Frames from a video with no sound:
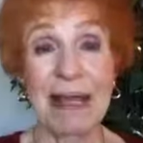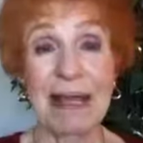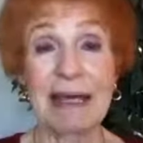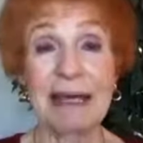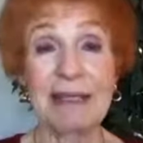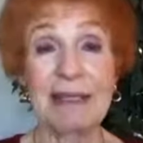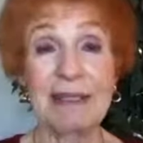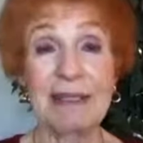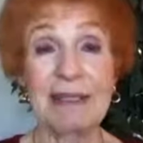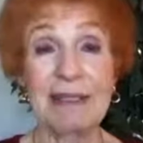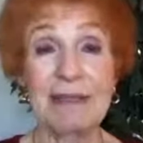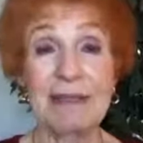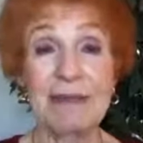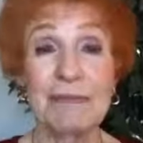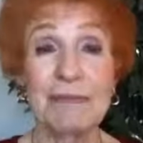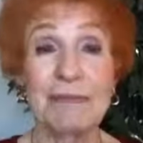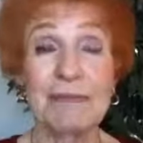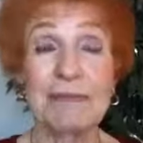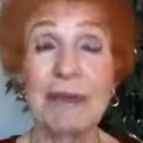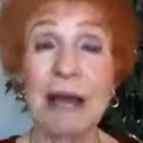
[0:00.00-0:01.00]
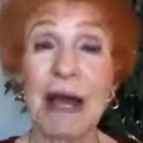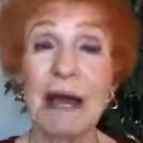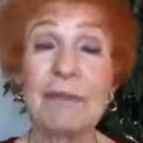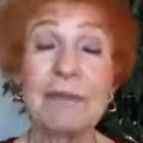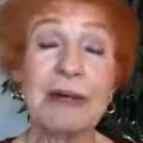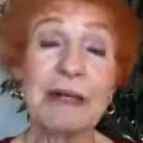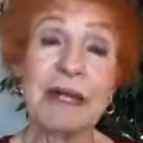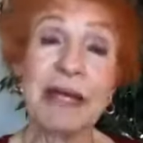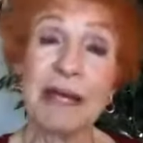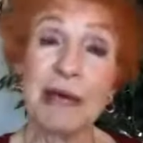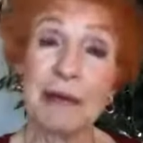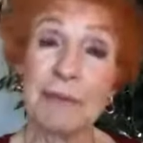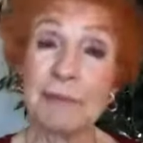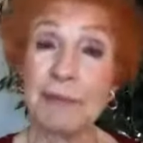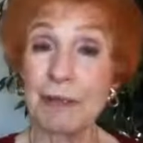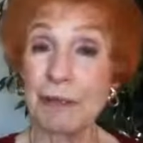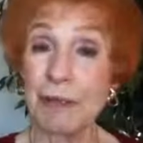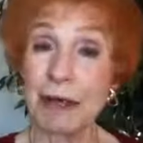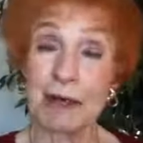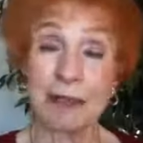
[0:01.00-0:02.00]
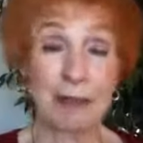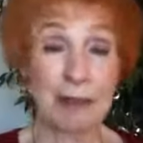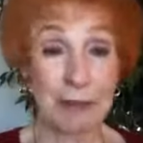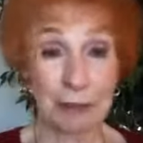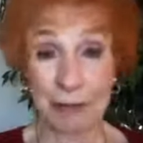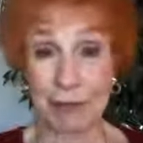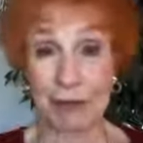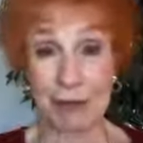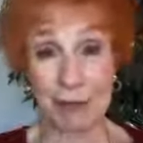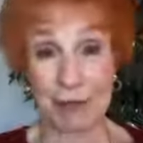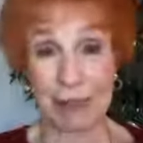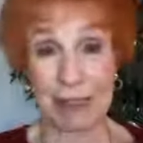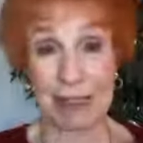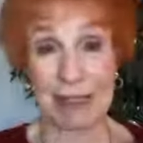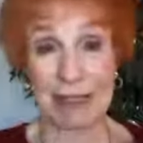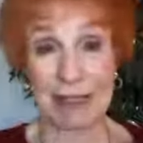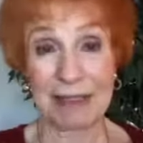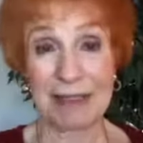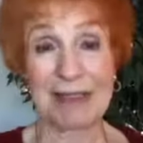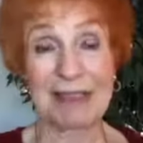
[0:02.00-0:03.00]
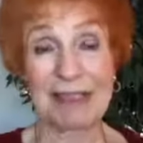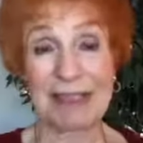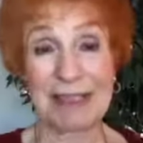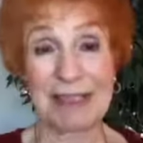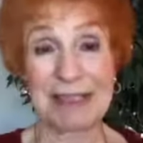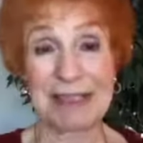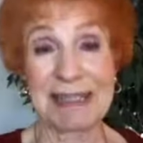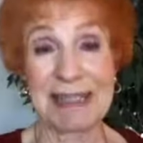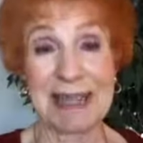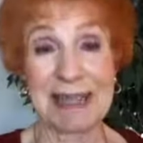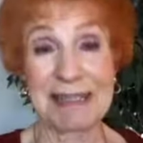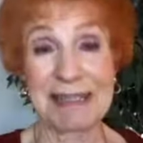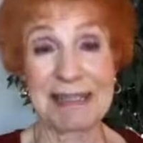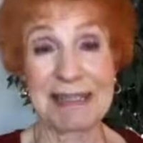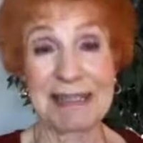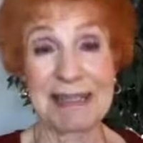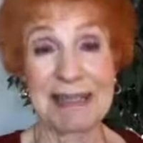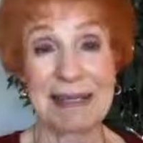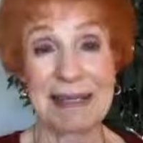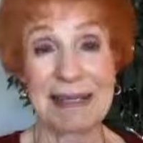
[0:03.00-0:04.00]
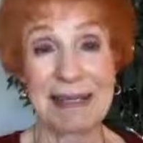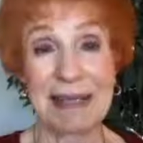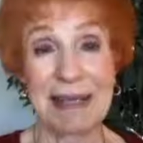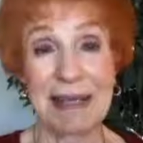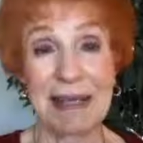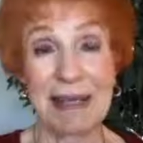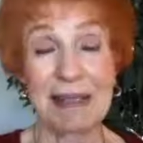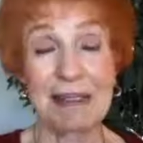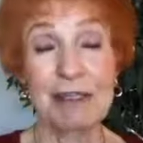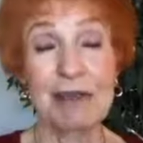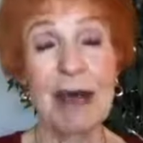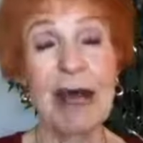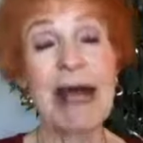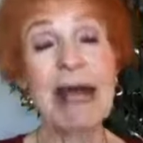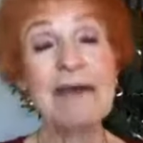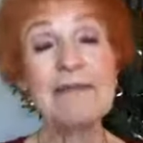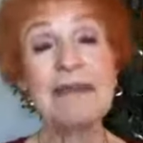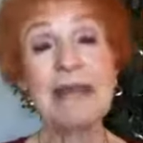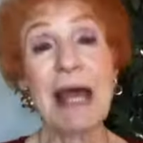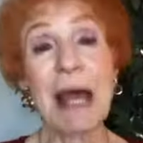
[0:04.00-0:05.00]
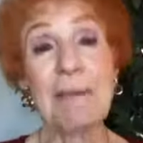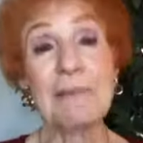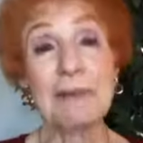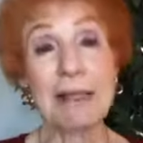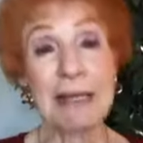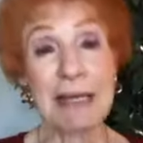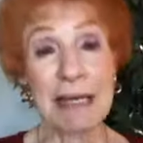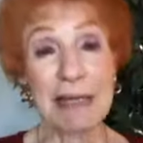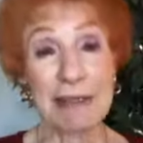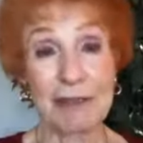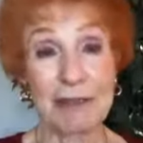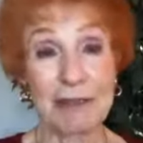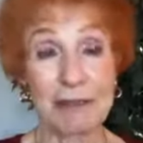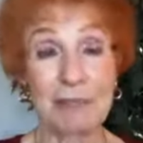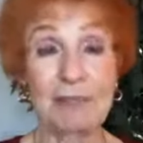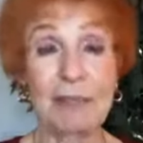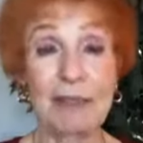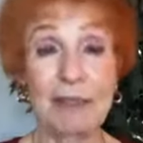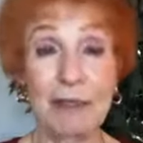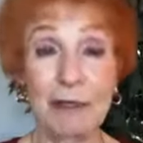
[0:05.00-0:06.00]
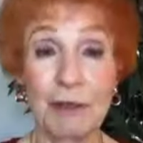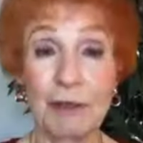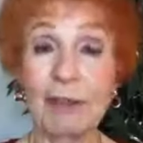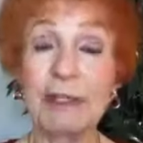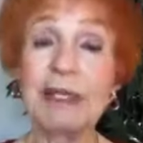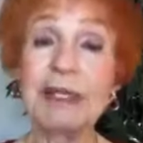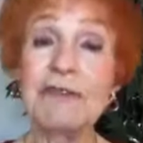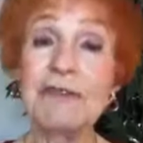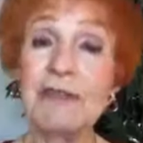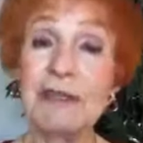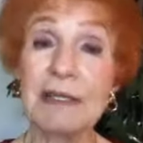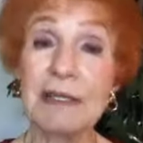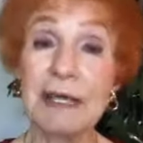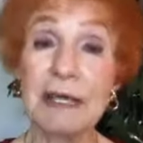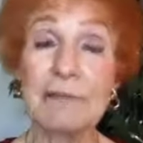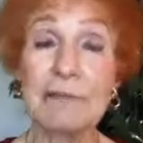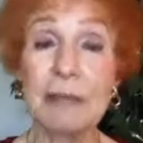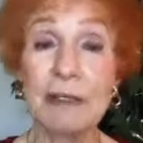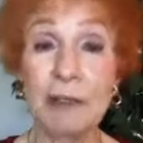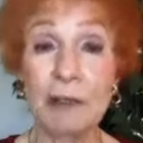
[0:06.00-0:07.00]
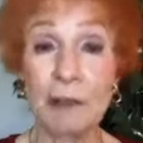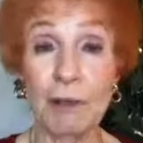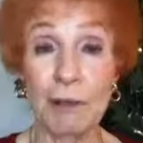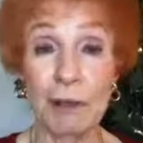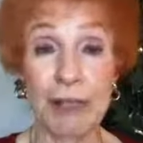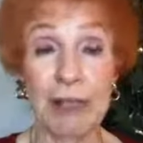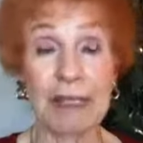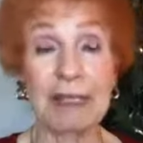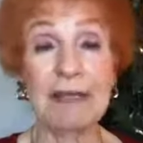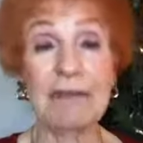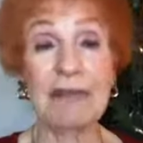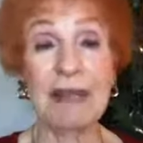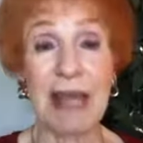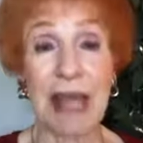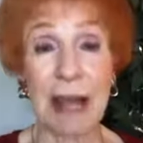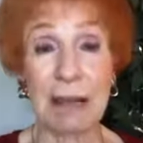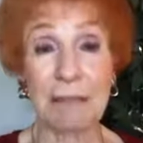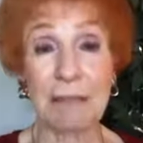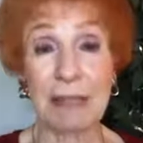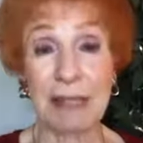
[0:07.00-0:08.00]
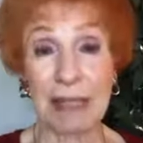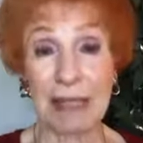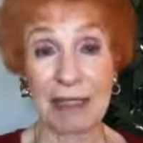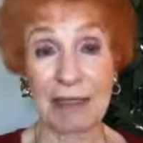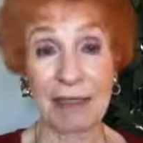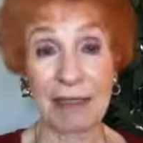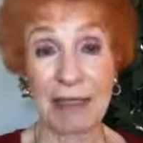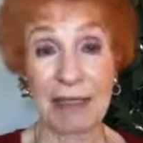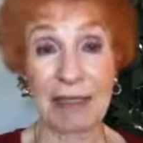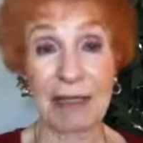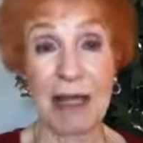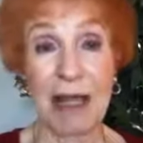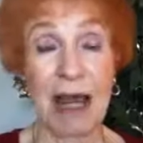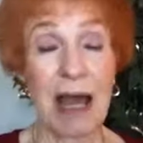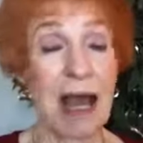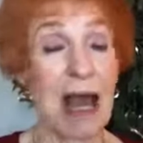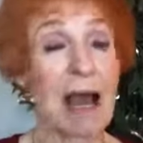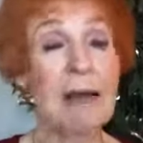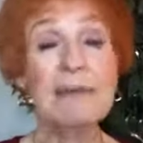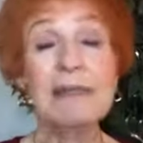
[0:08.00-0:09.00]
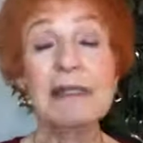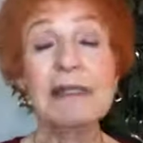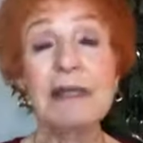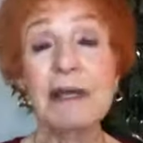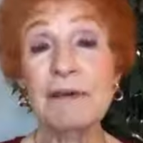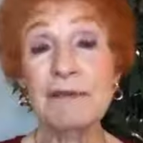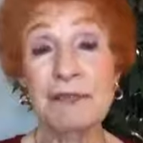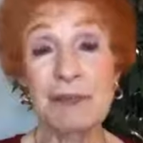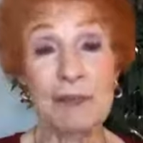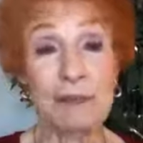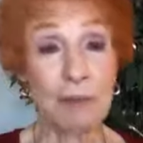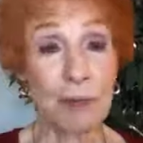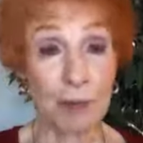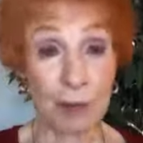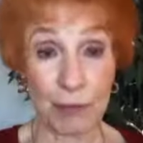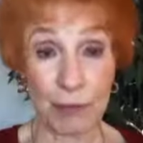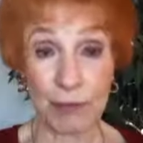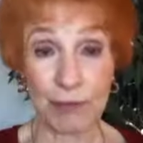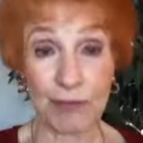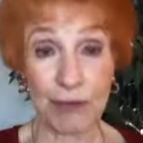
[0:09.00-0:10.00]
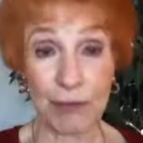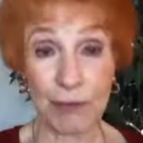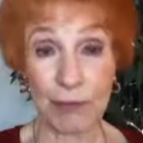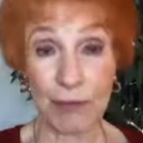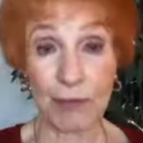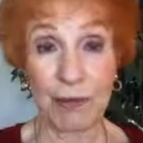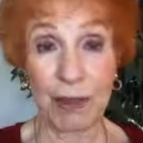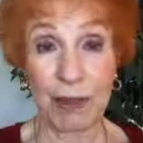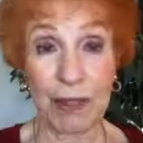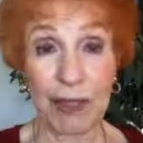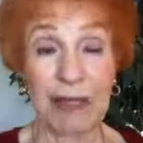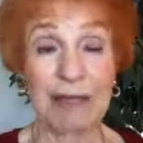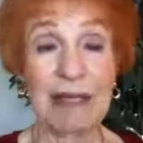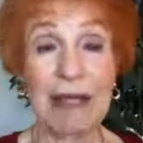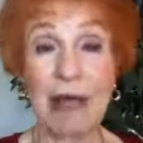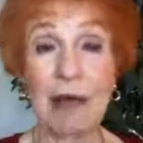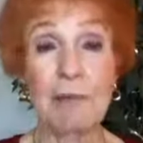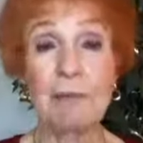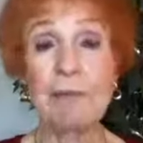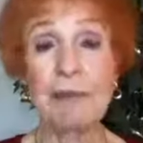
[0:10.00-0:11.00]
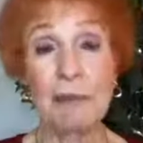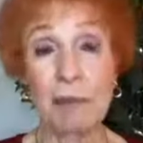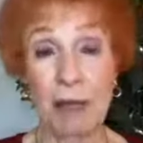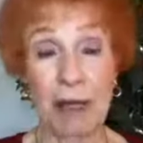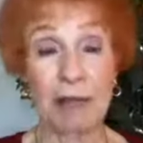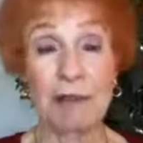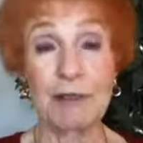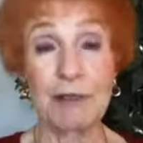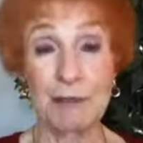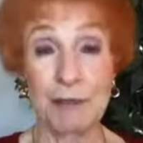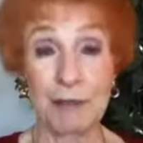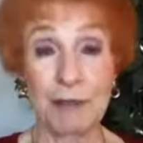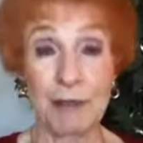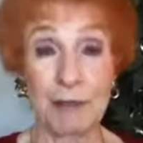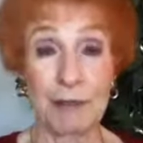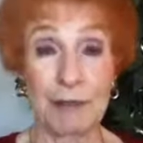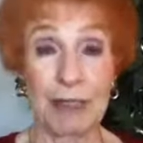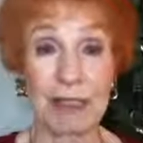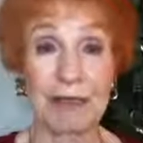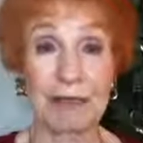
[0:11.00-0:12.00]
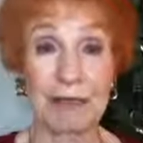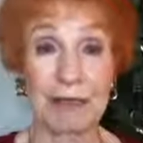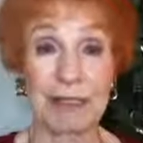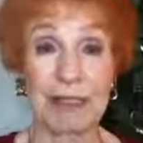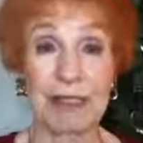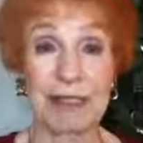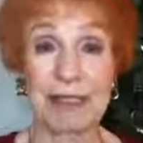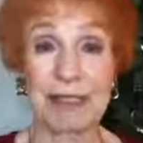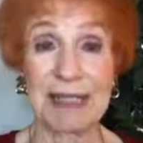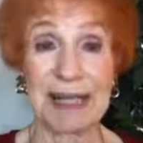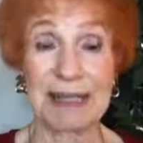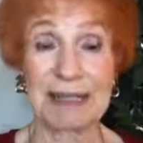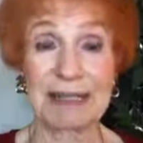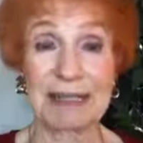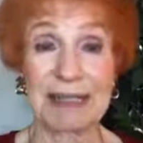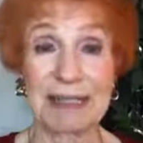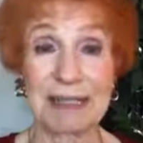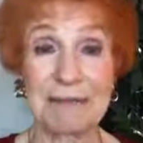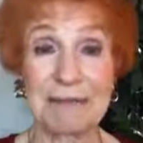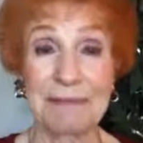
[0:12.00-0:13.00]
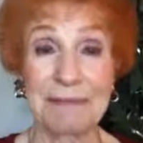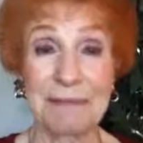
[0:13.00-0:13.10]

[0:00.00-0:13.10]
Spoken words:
And I want to help you on your journey to success. So I have an application below. Click the link below and get in the application. I would love to work with you and help you on your journey to success.